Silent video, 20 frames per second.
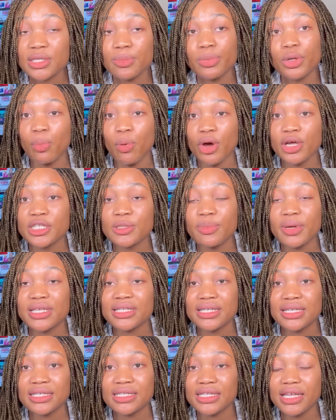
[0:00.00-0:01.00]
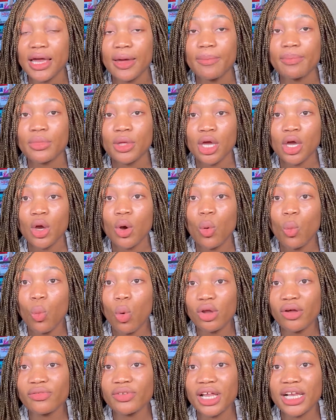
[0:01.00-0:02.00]
The point-based system,
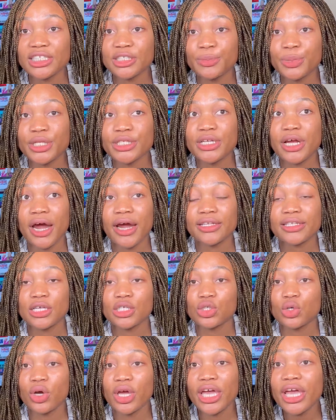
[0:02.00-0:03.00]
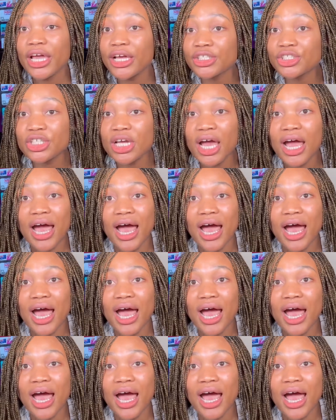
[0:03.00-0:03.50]
one of the eligibility criteria is your age,